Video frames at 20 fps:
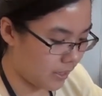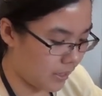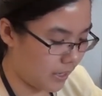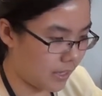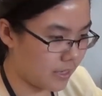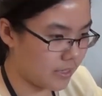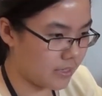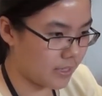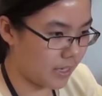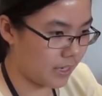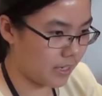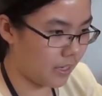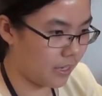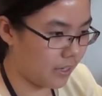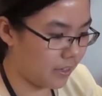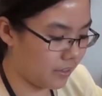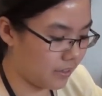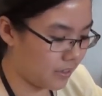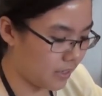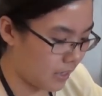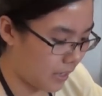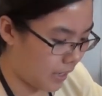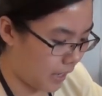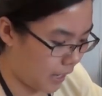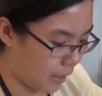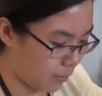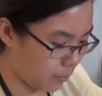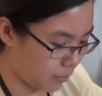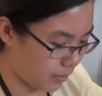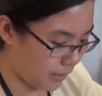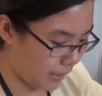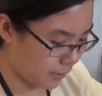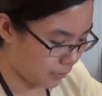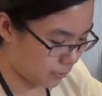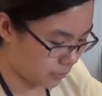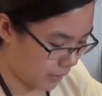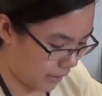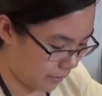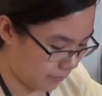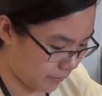And second, I would like
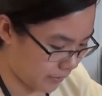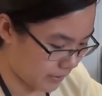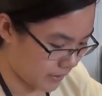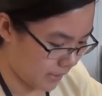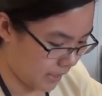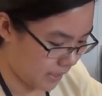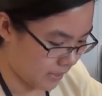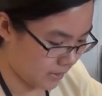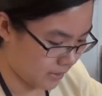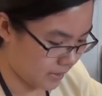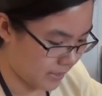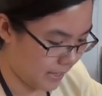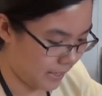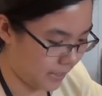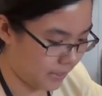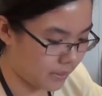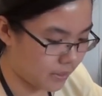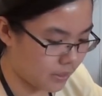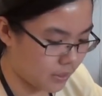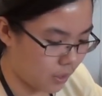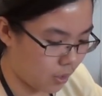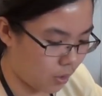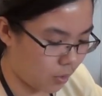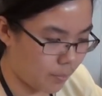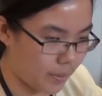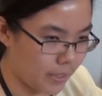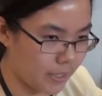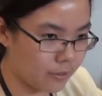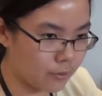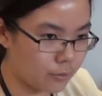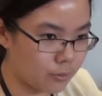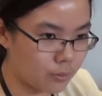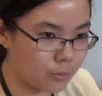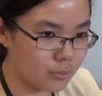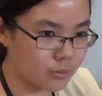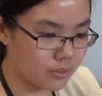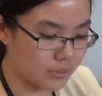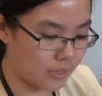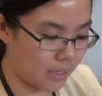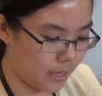to emphasize that obeying
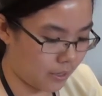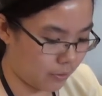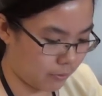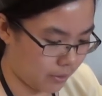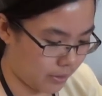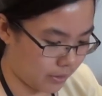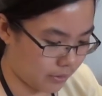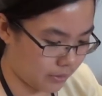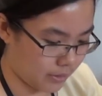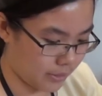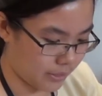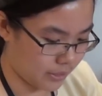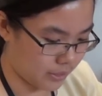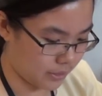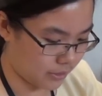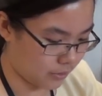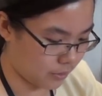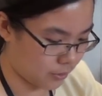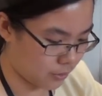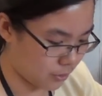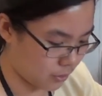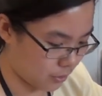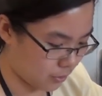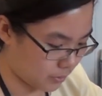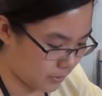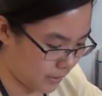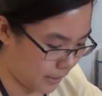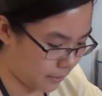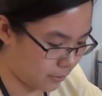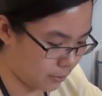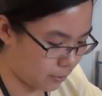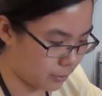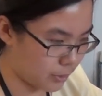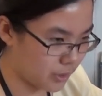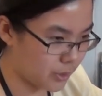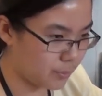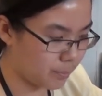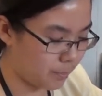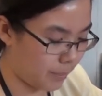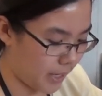rules and regulations show that you
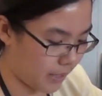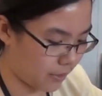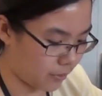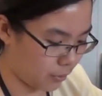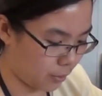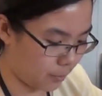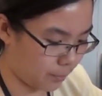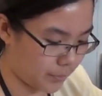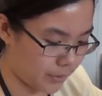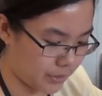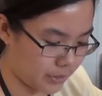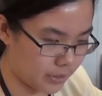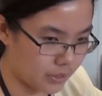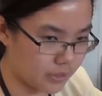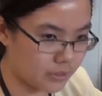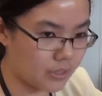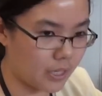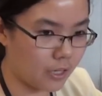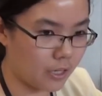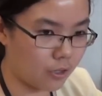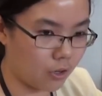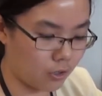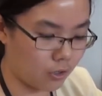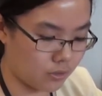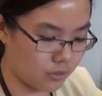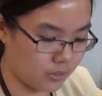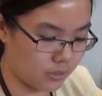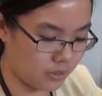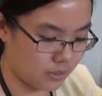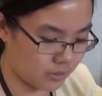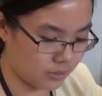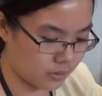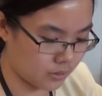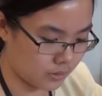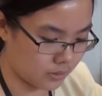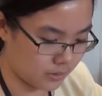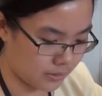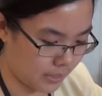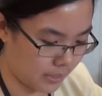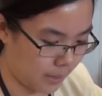respect your peers and
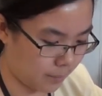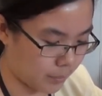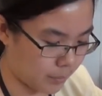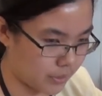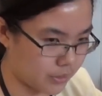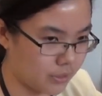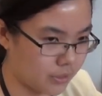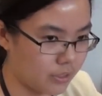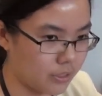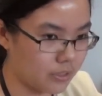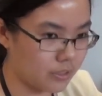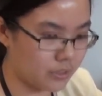consider their personal